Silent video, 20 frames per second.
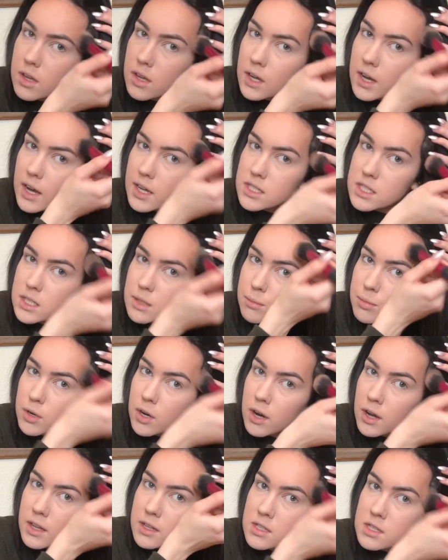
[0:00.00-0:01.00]
Got to
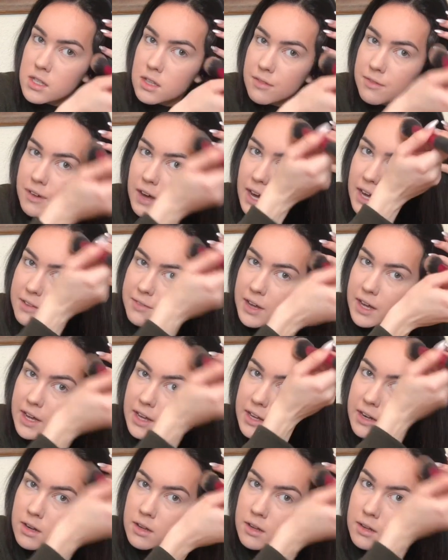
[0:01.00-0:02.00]
bronze the 5
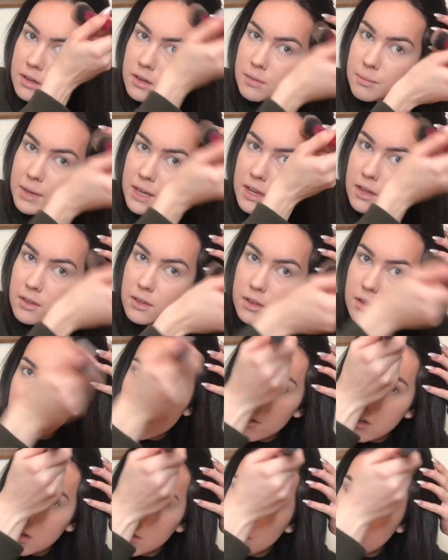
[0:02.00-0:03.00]
head, make it look a
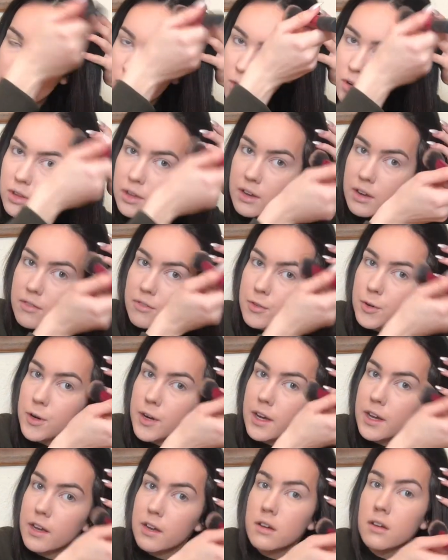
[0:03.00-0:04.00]
little bit more like a
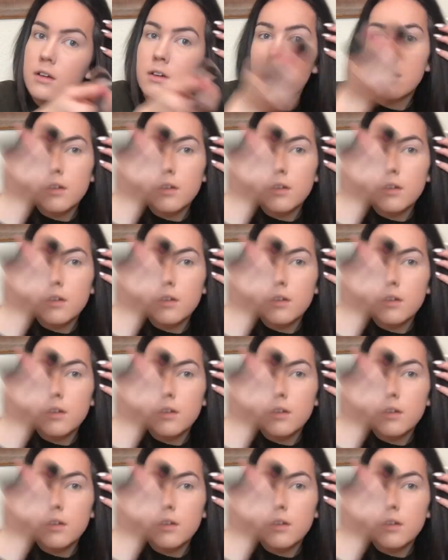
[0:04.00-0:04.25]
forehead.